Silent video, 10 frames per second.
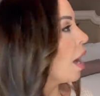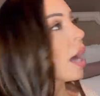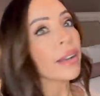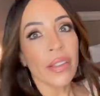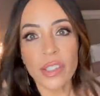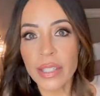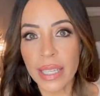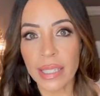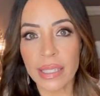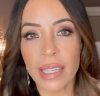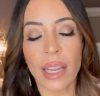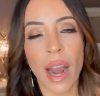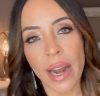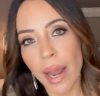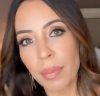Another and deal.
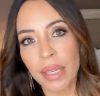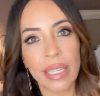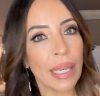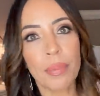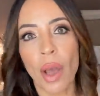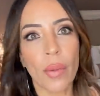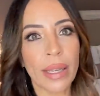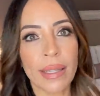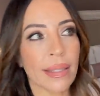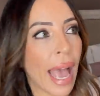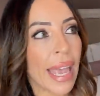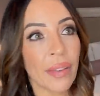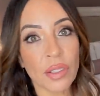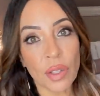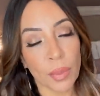All right, I'm gonna keep going because I have
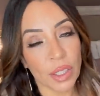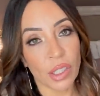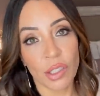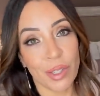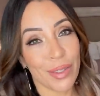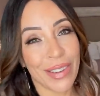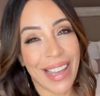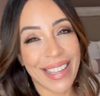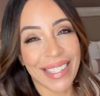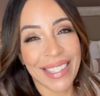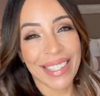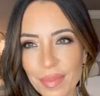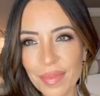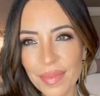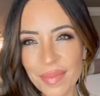so much to show you guys.
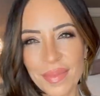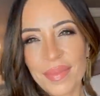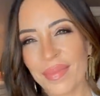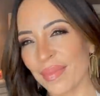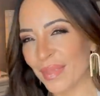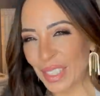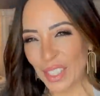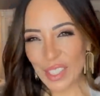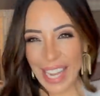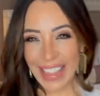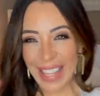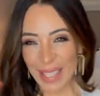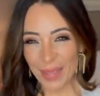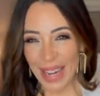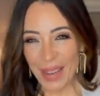Check
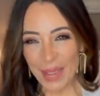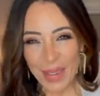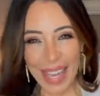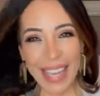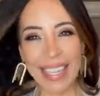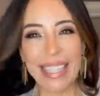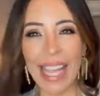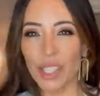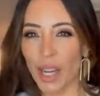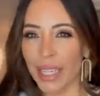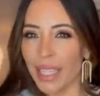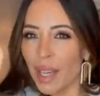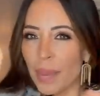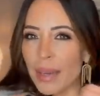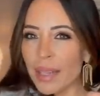this one out, you guys. I tried to
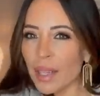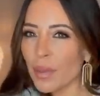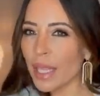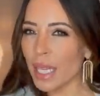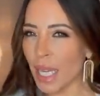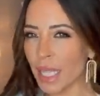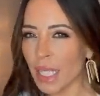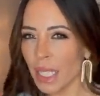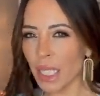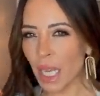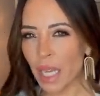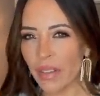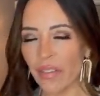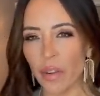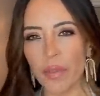come out here with it nice and tight
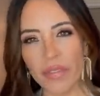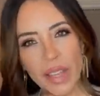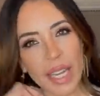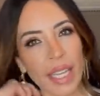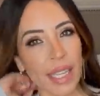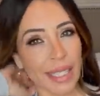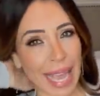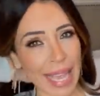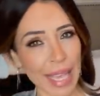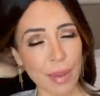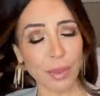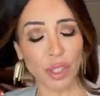and form fitting because I am